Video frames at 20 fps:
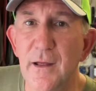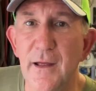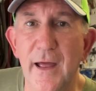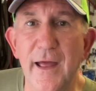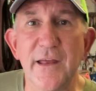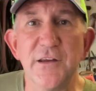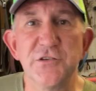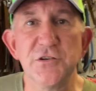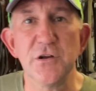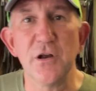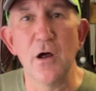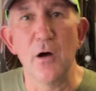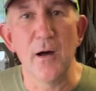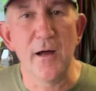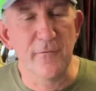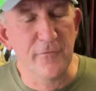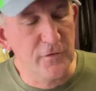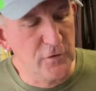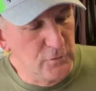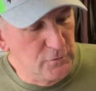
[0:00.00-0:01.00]
As you know,
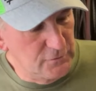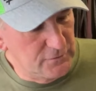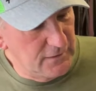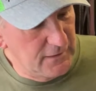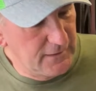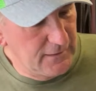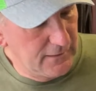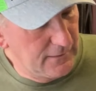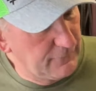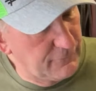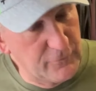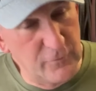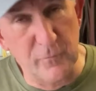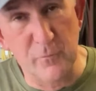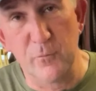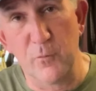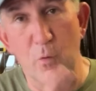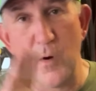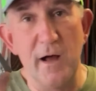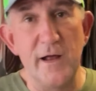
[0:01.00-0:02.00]
I've used it. If
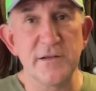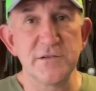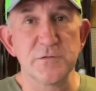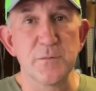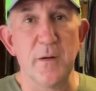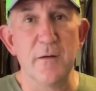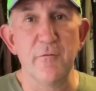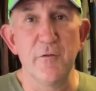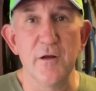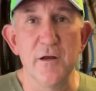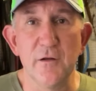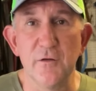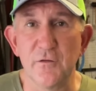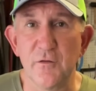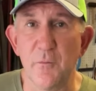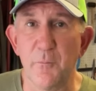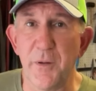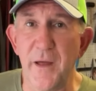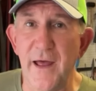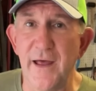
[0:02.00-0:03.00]
you've watched my videos in
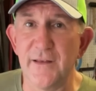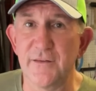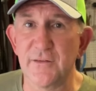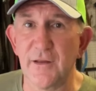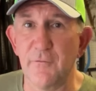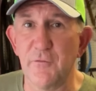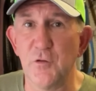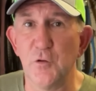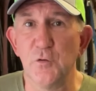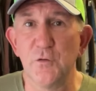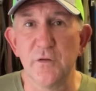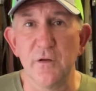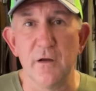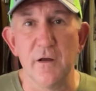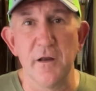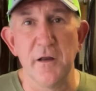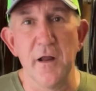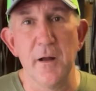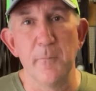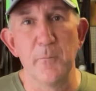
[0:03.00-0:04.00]
the past, I've used it
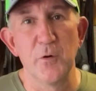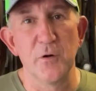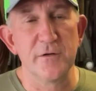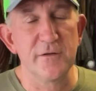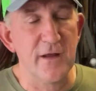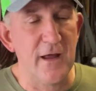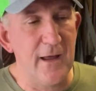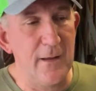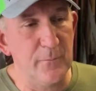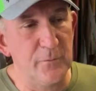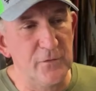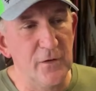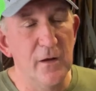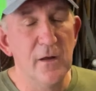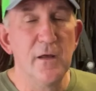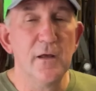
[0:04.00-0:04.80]
a number of times,